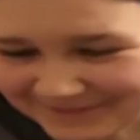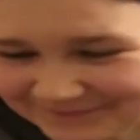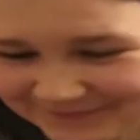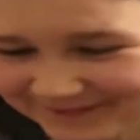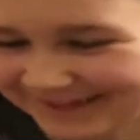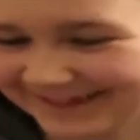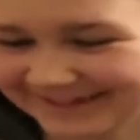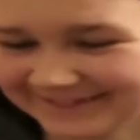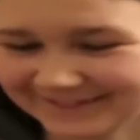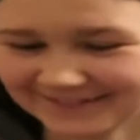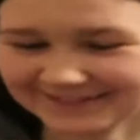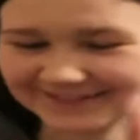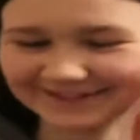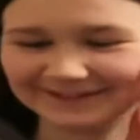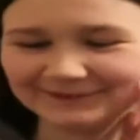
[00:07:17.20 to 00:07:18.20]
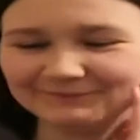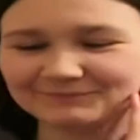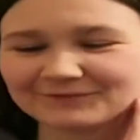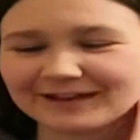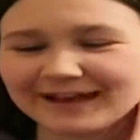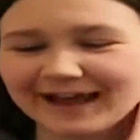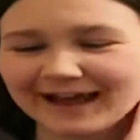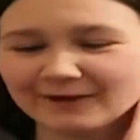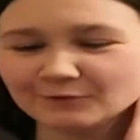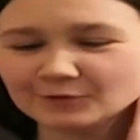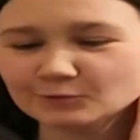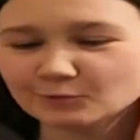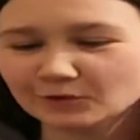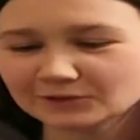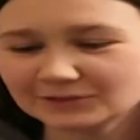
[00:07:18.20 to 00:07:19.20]
No. Harry
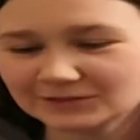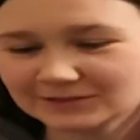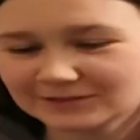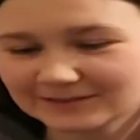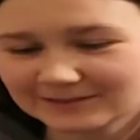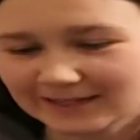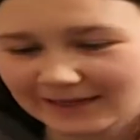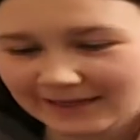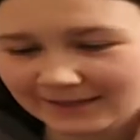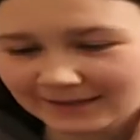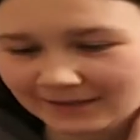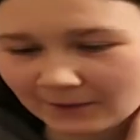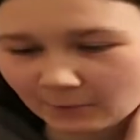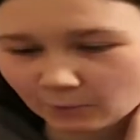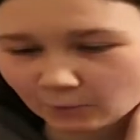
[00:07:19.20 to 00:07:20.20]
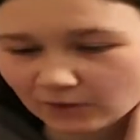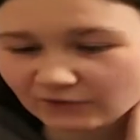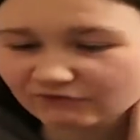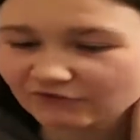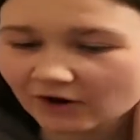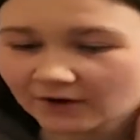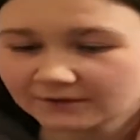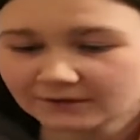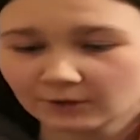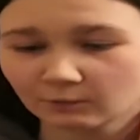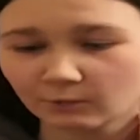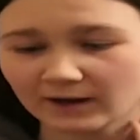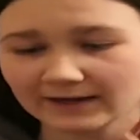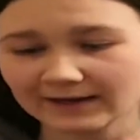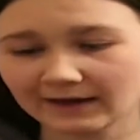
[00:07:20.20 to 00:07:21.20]
wanted to say, we find our
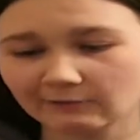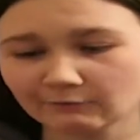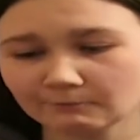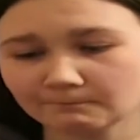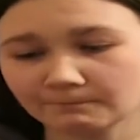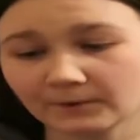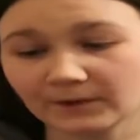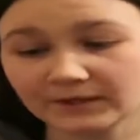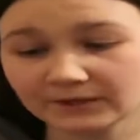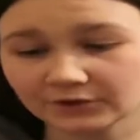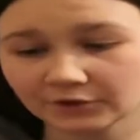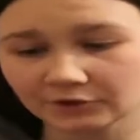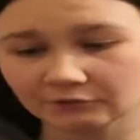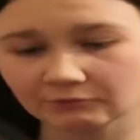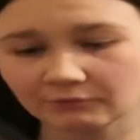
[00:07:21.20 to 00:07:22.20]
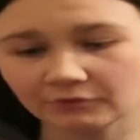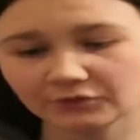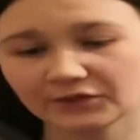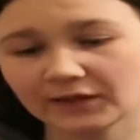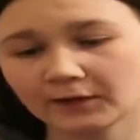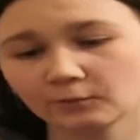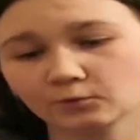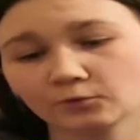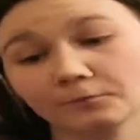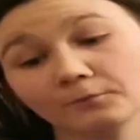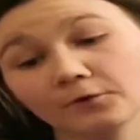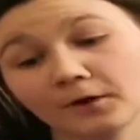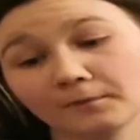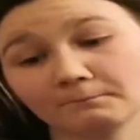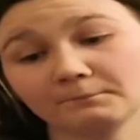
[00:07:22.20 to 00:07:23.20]
way out, but he knew there would
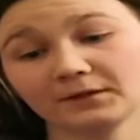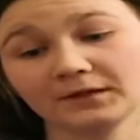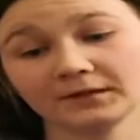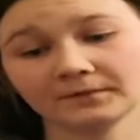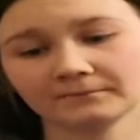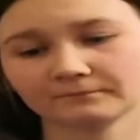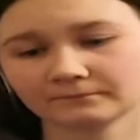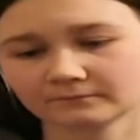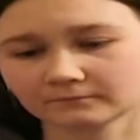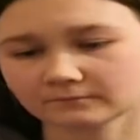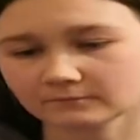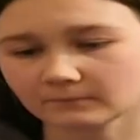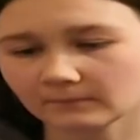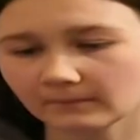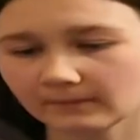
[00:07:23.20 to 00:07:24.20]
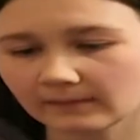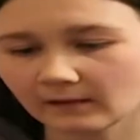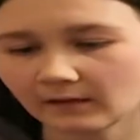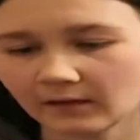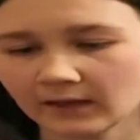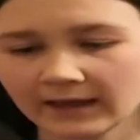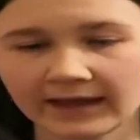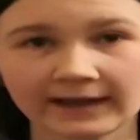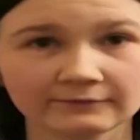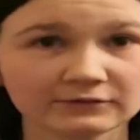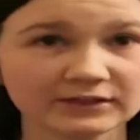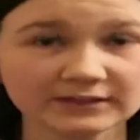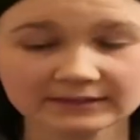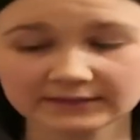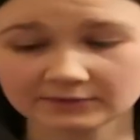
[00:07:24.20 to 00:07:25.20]
not be.
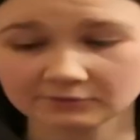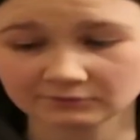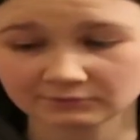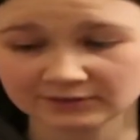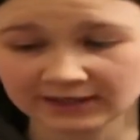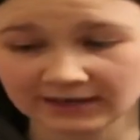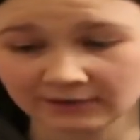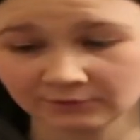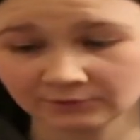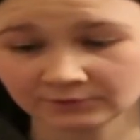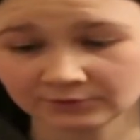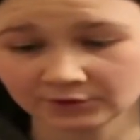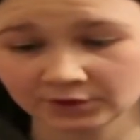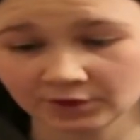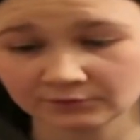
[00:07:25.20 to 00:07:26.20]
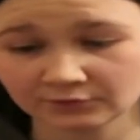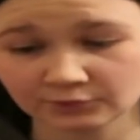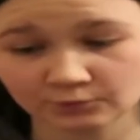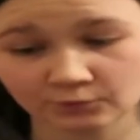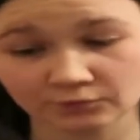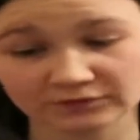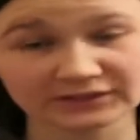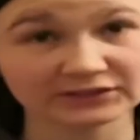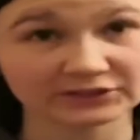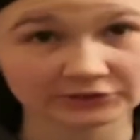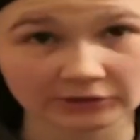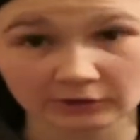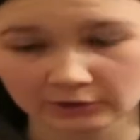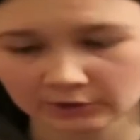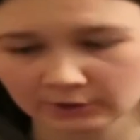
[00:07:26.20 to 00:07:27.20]
Harry knelt down, going towards his
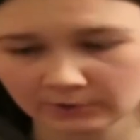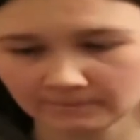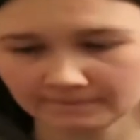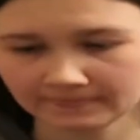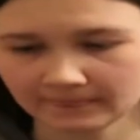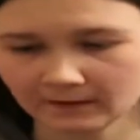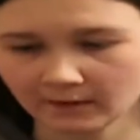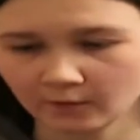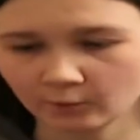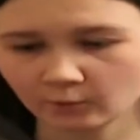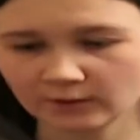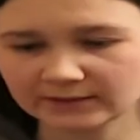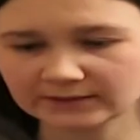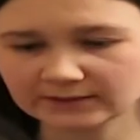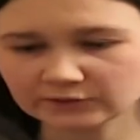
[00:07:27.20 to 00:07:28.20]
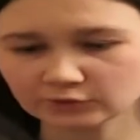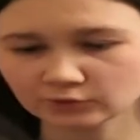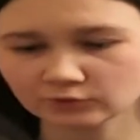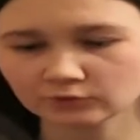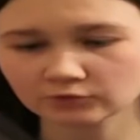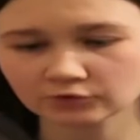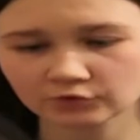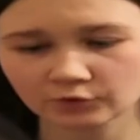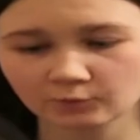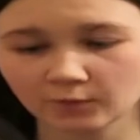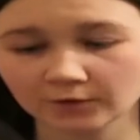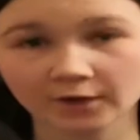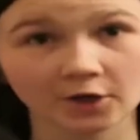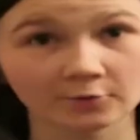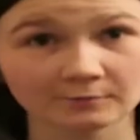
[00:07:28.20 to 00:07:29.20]
sock, when he saw
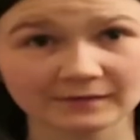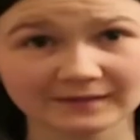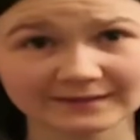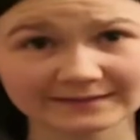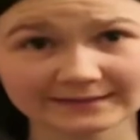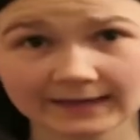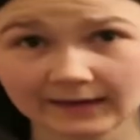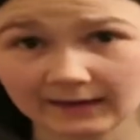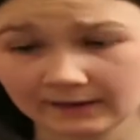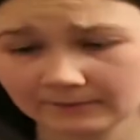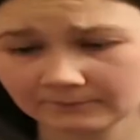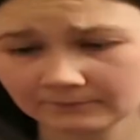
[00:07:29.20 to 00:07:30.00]
someone open the cellar.